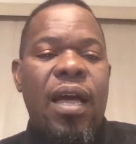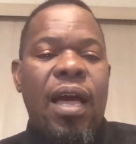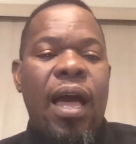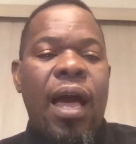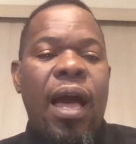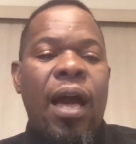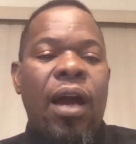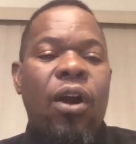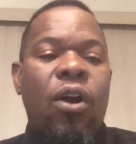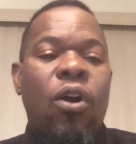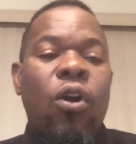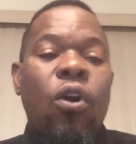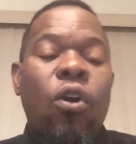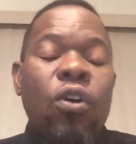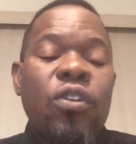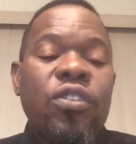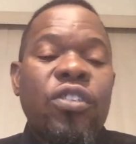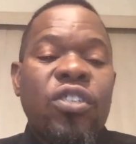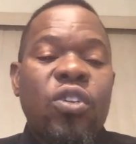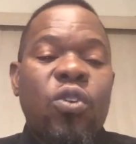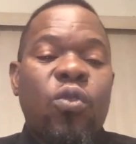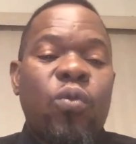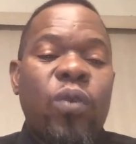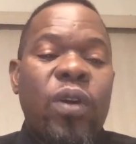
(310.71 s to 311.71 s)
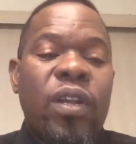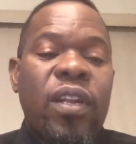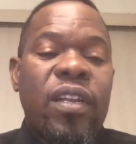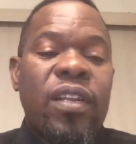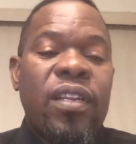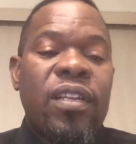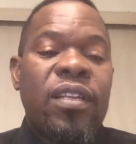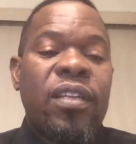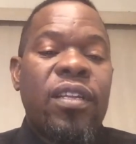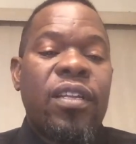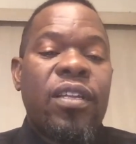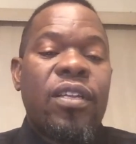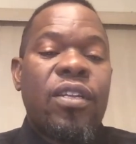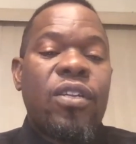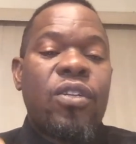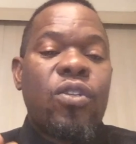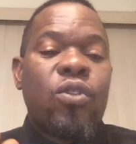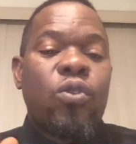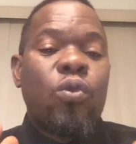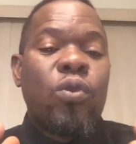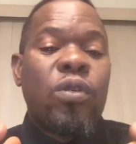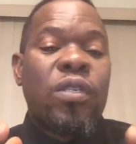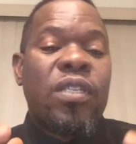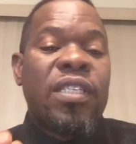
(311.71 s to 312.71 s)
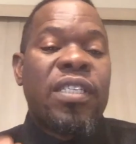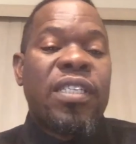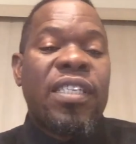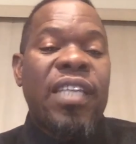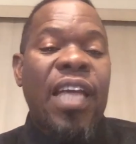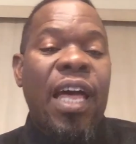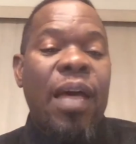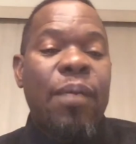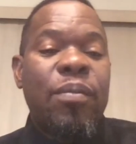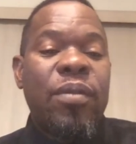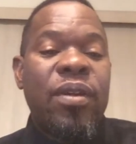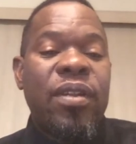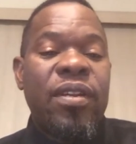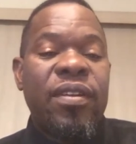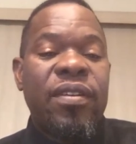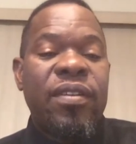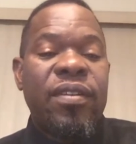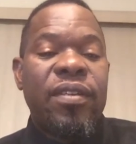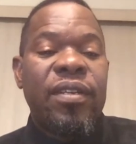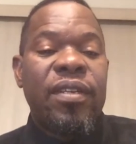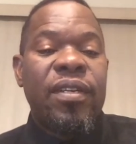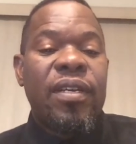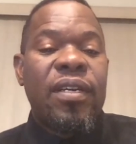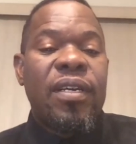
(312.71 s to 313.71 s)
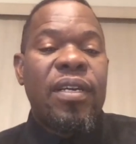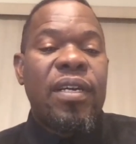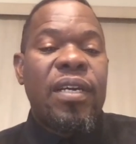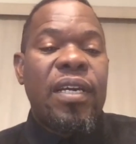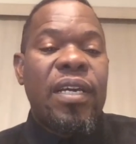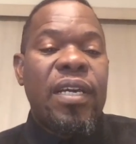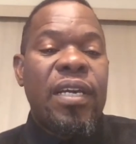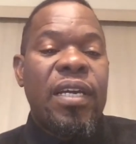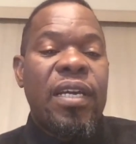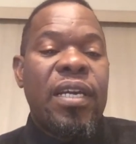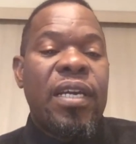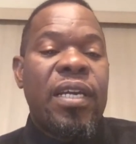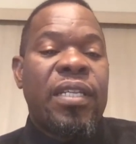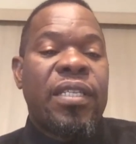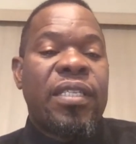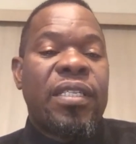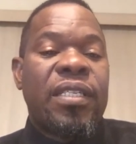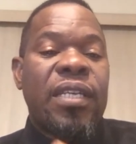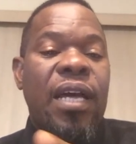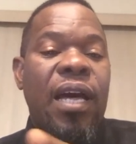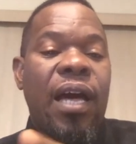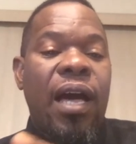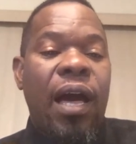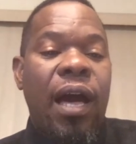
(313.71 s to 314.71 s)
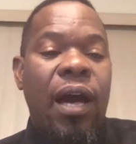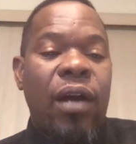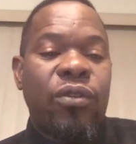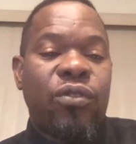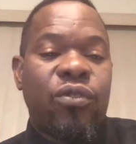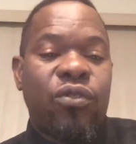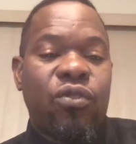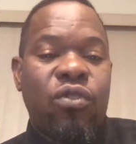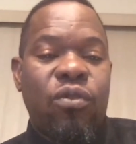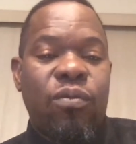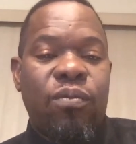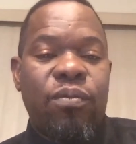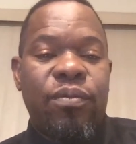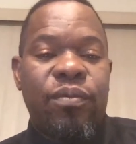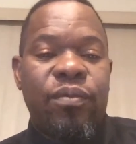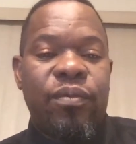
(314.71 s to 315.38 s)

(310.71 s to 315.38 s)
and consequently to determine its outcome.